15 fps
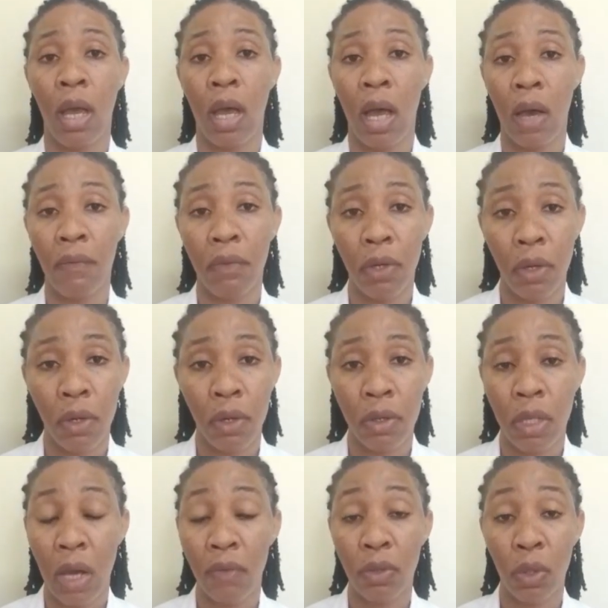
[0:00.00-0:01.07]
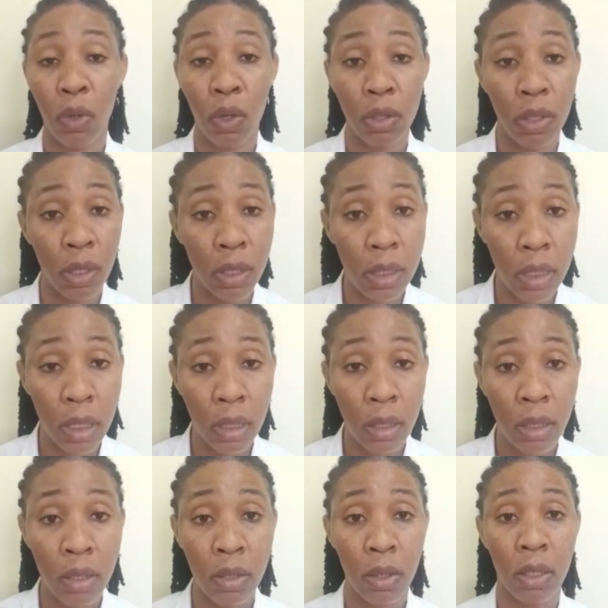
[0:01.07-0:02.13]
have to cut your
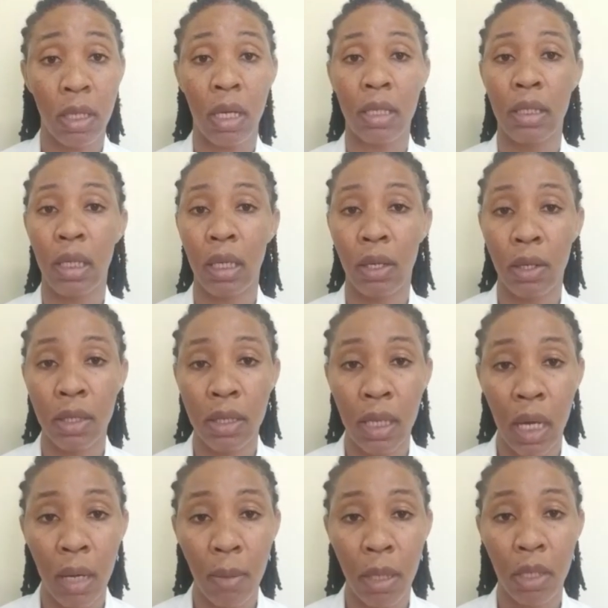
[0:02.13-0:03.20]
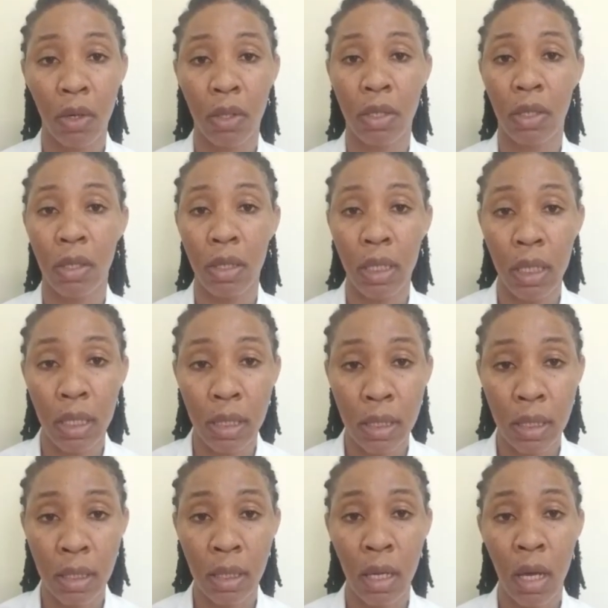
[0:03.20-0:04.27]
skin, so you can take your time and cut your
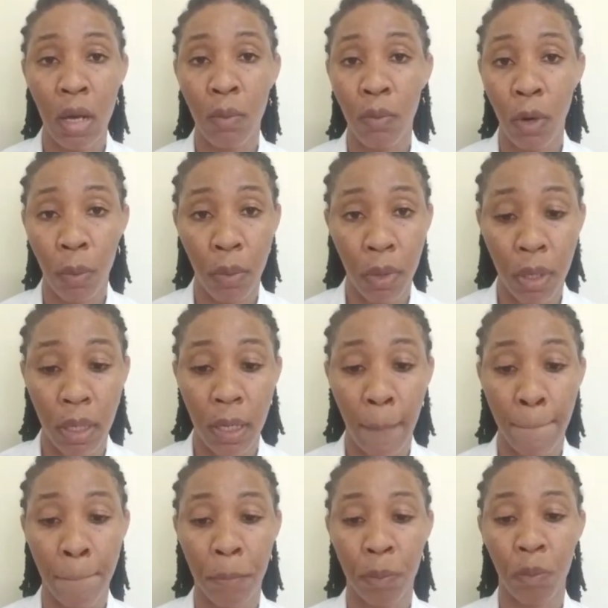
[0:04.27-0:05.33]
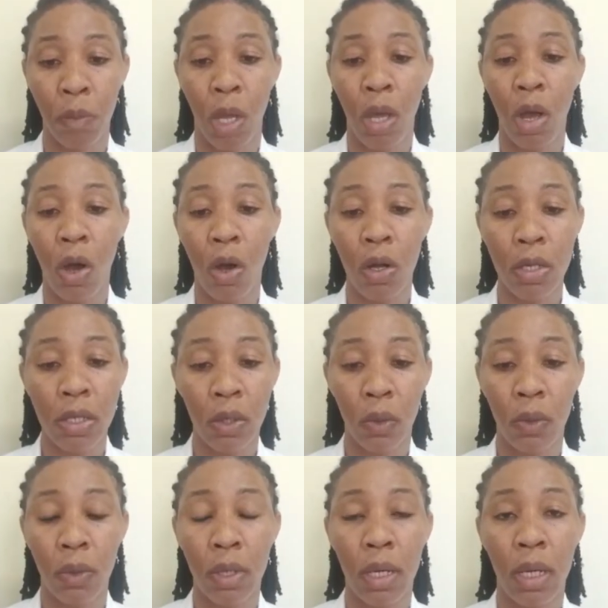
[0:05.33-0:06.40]
nails properly.
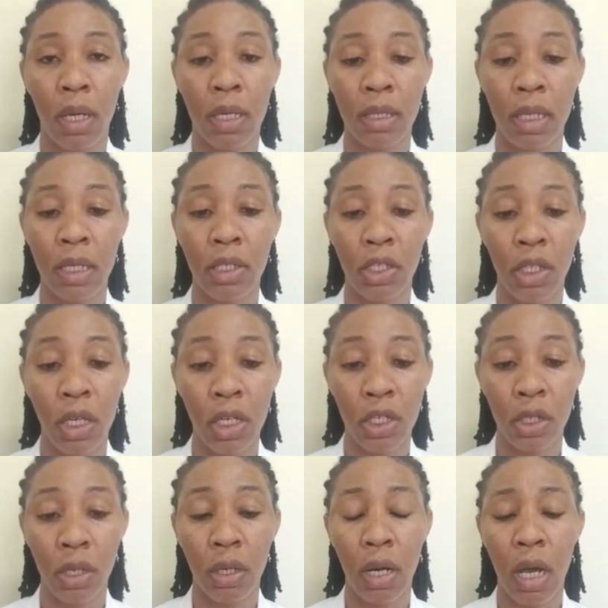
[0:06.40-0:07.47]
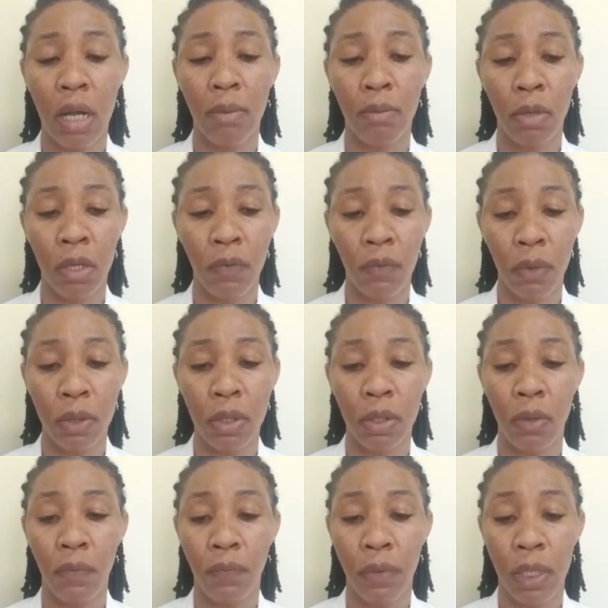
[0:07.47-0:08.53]
Also, sensation and blood flow to
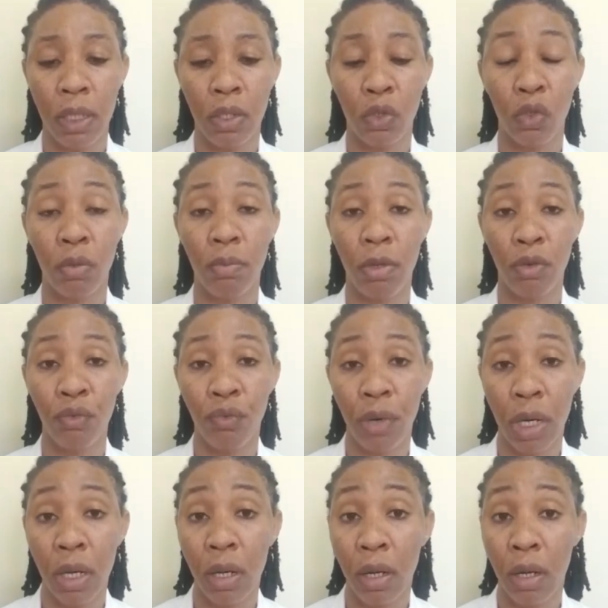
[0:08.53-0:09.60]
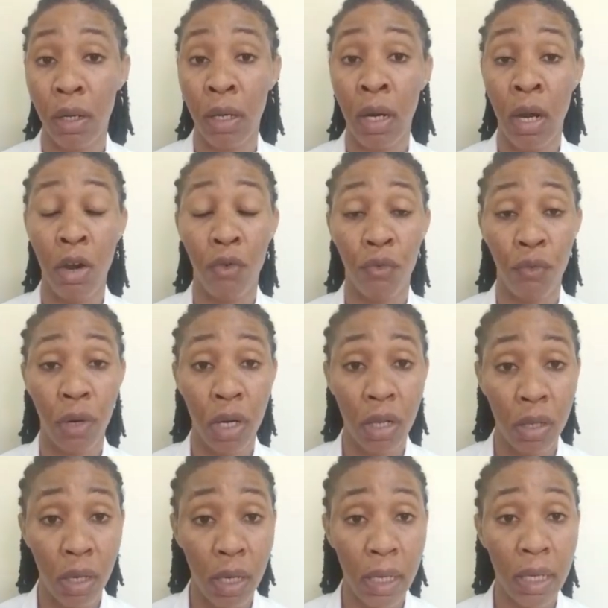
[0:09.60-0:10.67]
the feet should be regularly
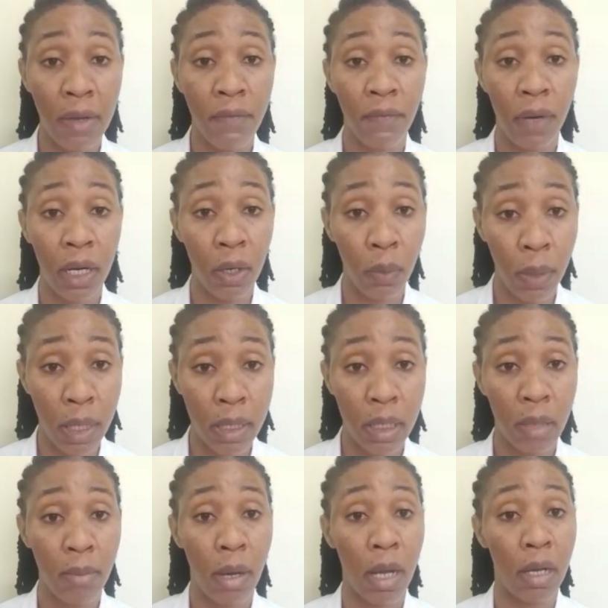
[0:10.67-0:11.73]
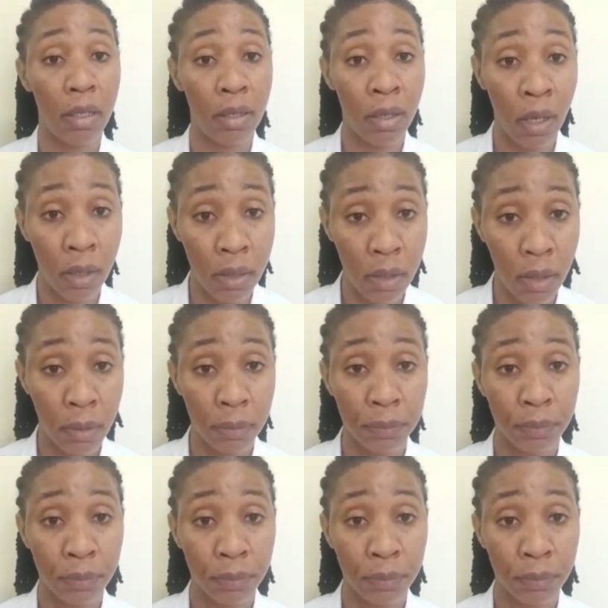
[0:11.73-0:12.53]
evaluated by a doctor.